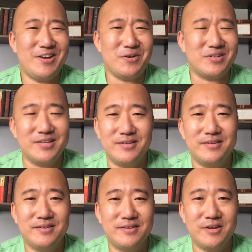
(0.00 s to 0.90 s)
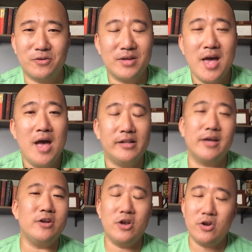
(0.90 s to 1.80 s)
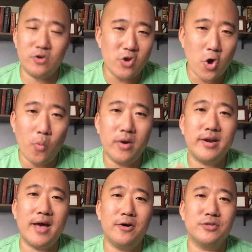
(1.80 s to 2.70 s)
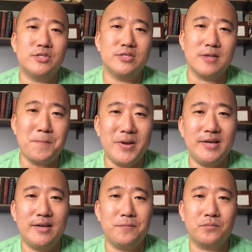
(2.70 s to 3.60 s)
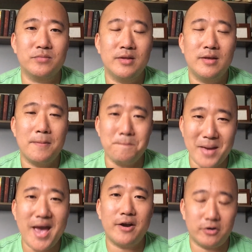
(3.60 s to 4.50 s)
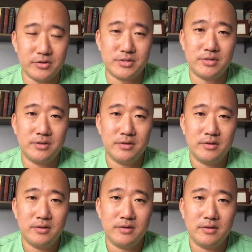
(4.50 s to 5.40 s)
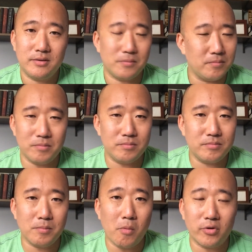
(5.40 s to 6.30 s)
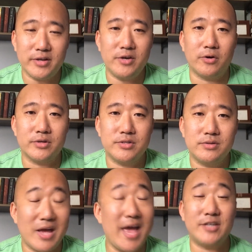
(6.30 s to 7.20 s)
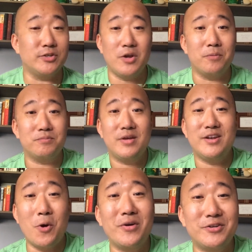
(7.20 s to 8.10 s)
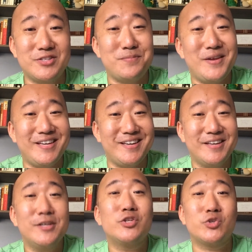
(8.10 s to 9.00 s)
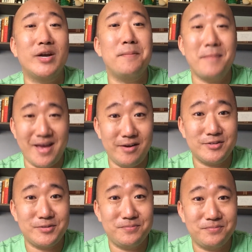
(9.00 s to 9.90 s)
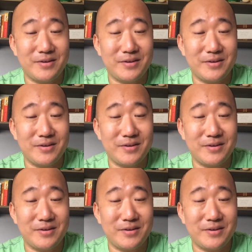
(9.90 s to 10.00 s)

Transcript: Don't. Like, no one else's opinion matters more than yours. Actually, no one else's opinion straight up matters.